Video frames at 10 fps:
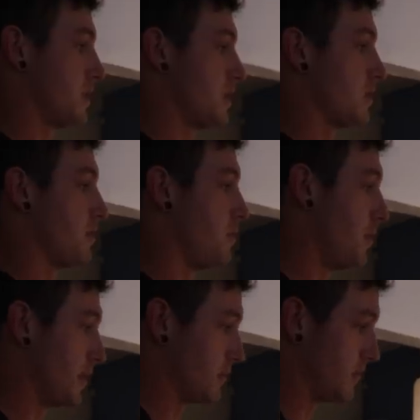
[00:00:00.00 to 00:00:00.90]
in here,
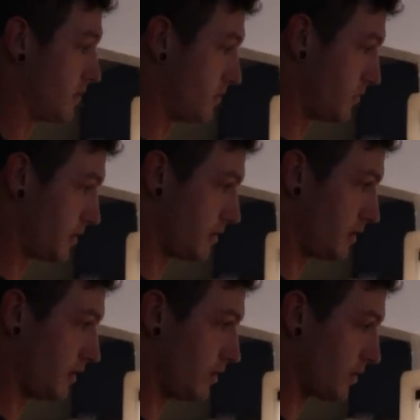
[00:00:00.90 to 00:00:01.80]
but with
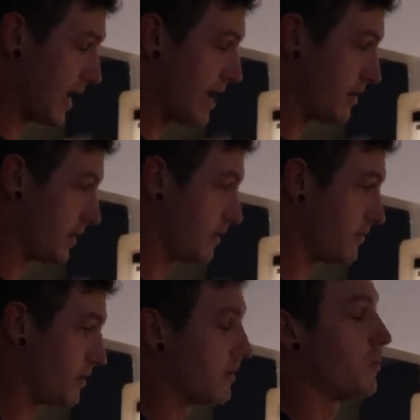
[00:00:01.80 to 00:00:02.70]
the locality
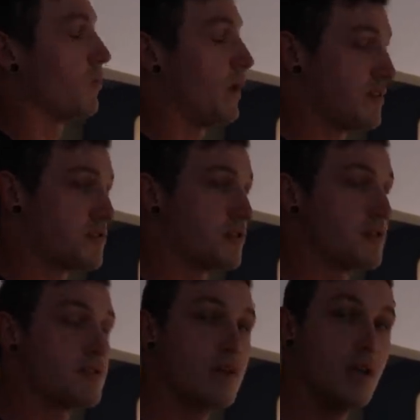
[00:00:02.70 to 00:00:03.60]
of the
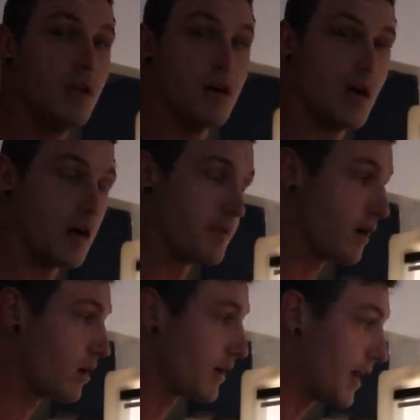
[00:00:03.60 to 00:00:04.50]
Westerns, they
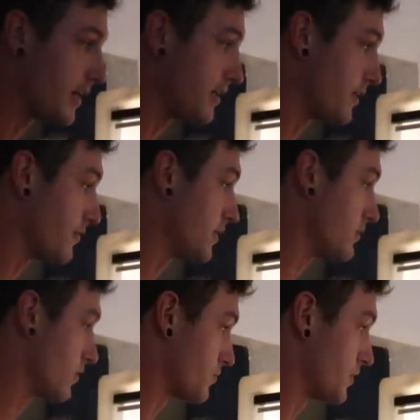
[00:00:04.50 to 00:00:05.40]
are kind of different,
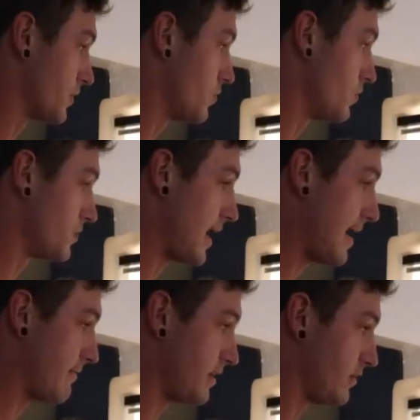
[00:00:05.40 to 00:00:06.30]
so it's really cool to
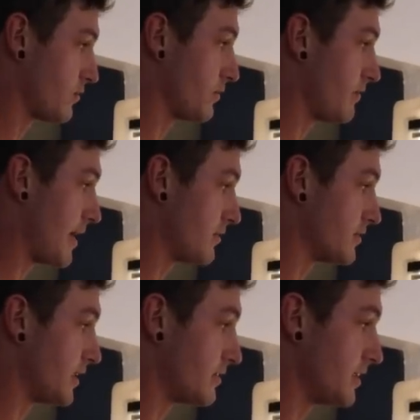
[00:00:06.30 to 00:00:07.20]
have these three
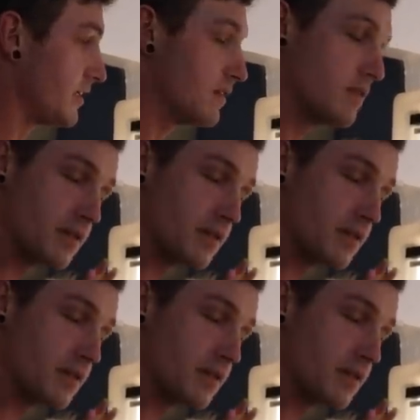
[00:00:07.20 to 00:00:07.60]
rattlesnakes in here.